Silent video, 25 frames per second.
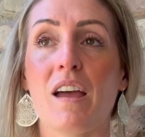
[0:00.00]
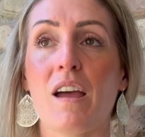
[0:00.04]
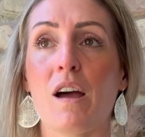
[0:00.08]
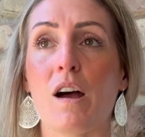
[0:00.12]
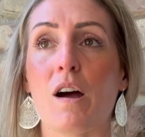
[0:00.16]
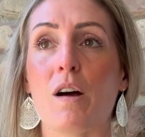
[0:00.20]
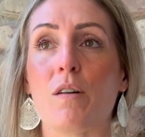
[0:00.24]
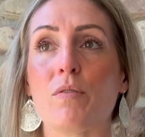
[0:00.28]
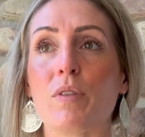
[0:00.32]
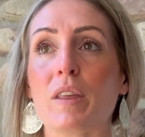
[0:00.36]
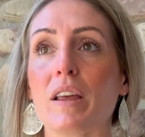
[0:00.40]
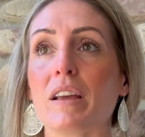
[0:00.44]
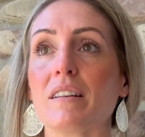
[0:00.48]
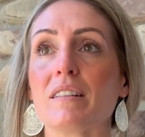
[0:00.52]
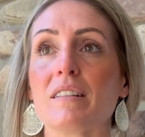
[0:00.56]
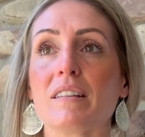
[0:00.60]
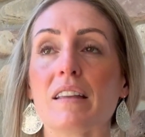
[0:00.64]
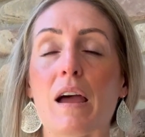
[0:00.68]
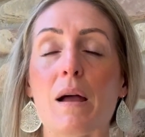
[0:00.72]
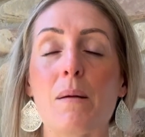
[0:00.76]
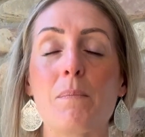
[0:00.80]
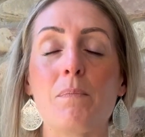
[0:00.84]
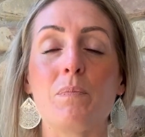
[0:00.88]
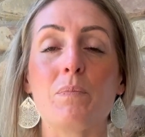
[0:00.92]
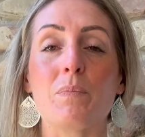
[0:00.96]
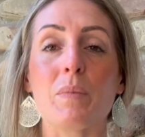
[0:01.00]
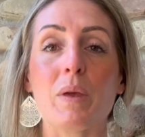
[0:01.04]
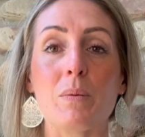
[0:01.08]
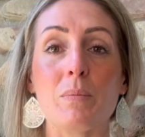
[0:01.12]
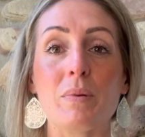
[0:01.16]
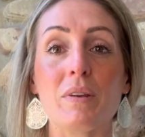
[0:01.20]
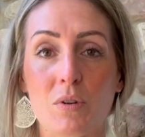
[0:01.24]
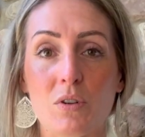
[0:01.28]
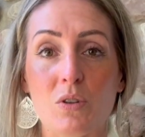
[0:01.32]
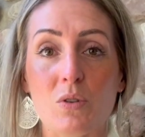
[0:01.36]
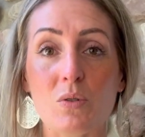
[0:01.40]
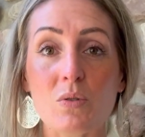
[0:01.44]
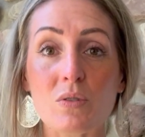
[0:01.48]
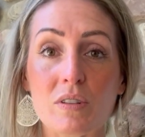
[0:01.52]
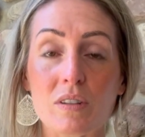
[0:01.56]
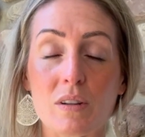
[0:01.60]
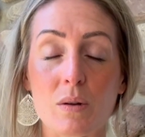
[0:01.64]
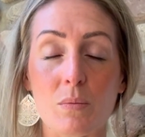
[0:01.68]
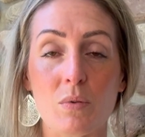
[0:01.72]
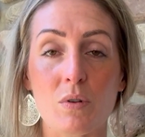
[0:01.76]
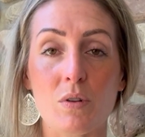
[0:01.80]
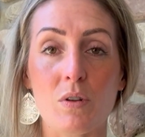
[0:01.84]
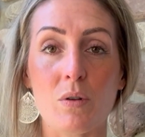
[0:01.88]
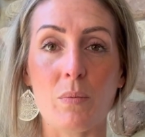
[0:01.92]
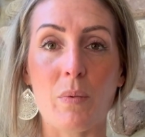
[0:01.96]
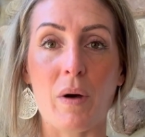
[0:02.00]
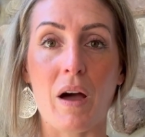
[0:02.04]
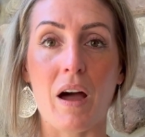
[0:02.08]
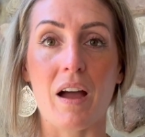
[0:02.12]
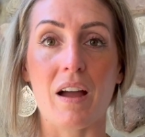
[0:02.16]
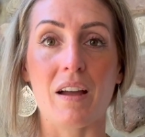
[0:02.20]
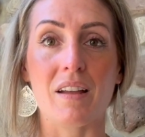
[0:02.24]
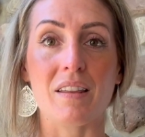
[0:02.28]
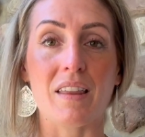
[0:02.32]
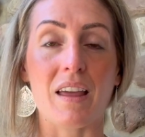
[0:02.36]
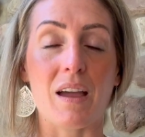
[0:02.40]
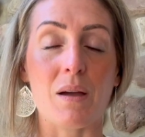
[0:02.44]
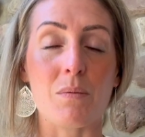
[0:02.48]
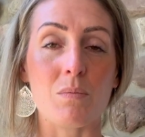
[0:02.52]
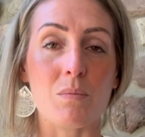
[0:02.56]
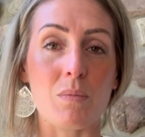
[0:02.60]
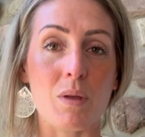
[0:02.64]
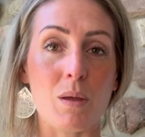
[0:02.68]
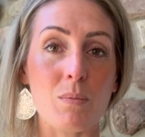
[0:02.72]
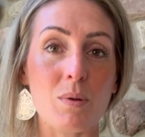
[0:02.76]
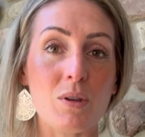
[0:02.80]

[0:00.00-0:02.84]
of things that maybe you stumble upon that maybe